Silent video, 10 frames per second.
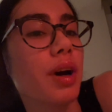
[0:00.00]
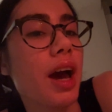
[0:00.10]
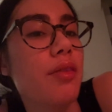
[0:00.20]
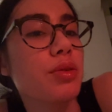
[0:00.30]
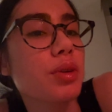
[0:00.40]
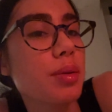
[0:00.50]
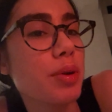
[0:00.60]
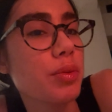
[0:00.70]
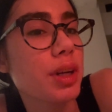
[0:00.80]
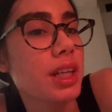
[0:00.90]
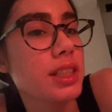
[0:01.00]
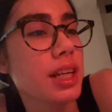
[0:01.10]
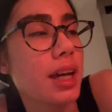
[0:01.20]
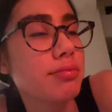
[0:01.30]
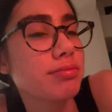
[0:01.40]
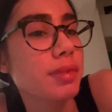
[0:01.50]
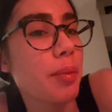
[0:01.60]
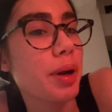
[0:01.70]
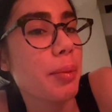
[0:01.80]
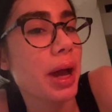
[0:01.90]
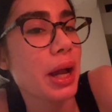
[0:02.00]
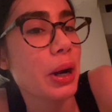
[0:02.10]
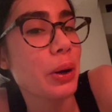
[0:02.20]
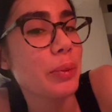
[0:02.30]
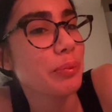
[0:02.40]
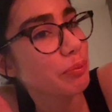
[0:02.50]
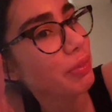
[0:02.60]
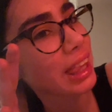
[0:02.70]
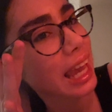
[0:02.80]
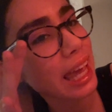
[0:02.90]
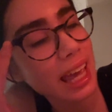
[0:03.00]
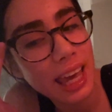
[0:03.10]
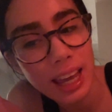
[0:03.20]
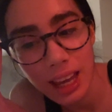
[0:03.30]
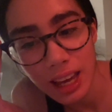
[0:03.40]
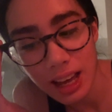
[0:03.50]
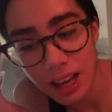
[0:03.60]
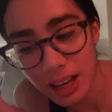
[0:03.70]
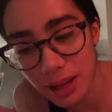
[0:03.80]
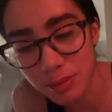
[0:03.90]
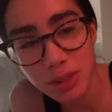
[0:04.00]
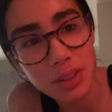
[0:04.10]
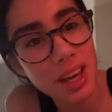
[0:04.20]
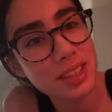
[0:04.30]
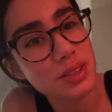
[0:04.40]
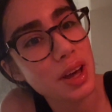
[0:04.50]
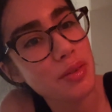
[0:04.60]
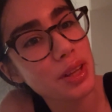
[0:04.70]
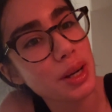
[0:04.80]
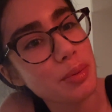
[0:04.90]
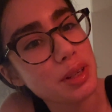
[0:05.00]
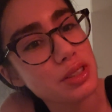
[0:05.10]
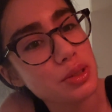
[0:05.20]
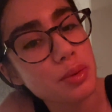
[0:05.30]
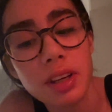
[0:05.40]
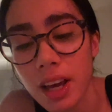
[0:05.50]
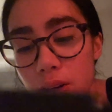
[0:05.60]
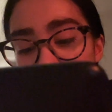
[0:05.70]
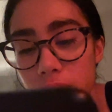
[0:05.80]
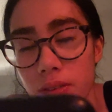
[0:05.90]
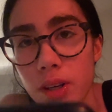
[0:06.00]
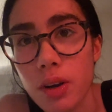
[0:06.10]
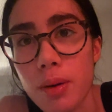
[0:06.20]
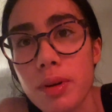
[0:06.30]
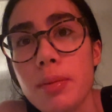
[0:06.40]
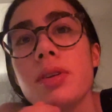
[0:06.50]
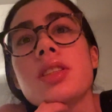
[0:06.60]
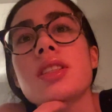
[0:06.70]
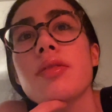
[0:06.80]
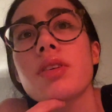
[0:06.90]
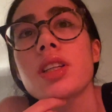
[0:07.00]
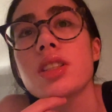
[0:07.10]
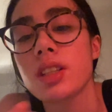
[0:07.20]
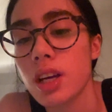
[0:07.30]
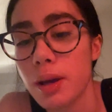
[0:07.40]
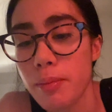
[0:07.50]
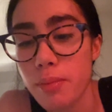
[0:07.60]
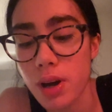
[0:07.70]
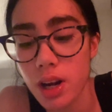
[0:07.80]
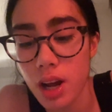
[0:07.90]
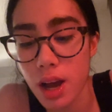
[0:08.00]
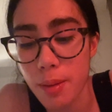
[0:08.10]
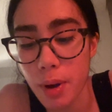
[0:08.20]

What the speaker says: I haven't really been reading today. I'm in a bad girl. So I have a lot of pages to read. I don't even know how many pages I've read today, but I'm